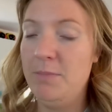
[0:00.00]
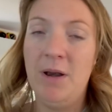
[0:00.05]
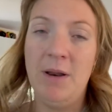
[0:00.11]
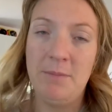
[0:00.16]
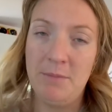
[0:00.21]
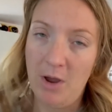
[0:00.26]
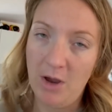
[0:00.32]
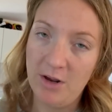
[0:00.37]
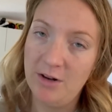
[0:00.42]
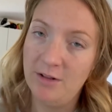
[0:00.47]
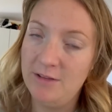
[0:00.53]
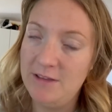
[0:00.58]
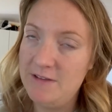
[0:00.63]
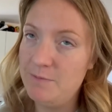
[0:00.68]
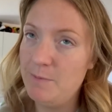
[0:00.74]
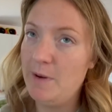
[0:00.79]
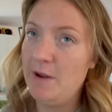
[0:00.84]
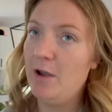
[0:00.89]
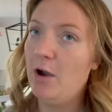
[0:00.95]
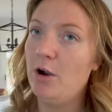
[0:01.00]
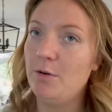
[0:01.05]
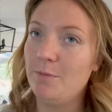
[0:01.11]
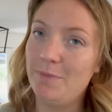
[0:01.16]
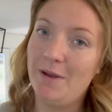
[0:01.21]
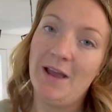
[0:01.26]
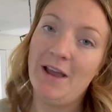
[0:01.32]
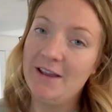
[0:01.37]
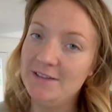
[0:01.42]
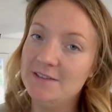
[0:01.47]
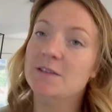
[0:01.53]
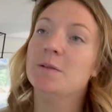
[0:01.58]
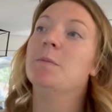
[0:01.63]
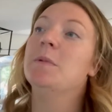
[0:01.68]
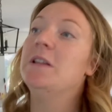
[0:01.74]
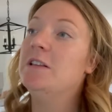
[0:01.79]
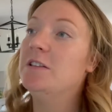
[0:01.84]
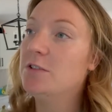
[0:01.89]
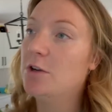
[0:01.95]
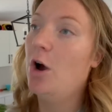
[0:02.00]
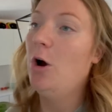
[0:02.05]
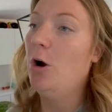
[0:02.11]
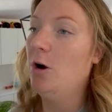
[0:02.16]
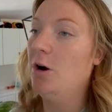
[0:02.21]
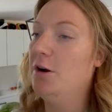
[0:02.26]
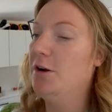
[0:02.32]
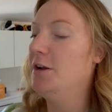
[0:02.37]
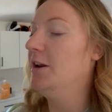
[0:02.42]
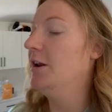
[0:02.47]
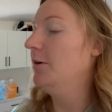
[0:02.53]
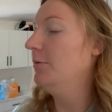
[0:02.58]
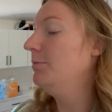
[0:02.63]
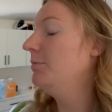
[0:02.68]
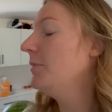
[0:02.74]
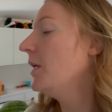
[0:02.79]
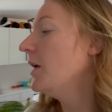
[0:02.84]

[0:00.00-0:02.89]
I'm not gonna leave my cart behind somebody's car, you know.